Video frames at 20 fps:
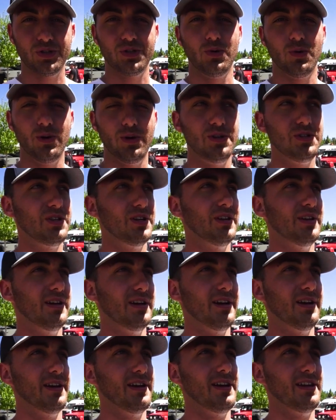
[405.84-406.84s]
storage.
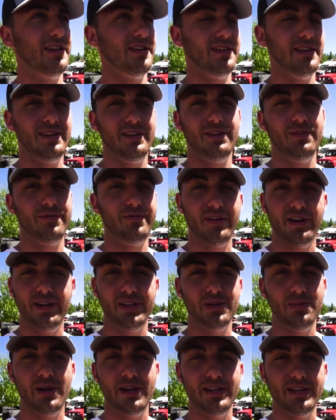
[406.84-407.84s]
Uh, anything you
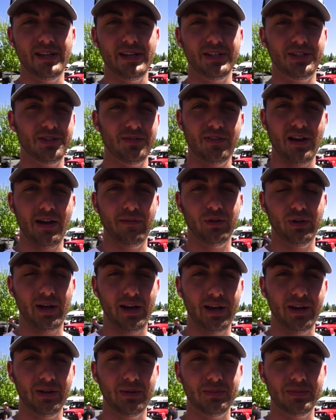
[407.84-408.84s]
find you might need, survival
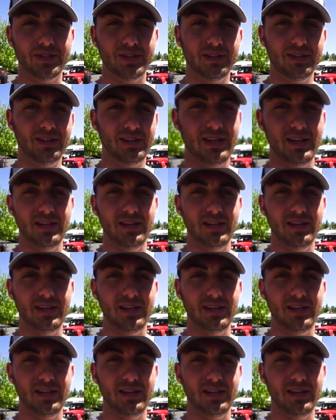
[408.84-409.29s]
items,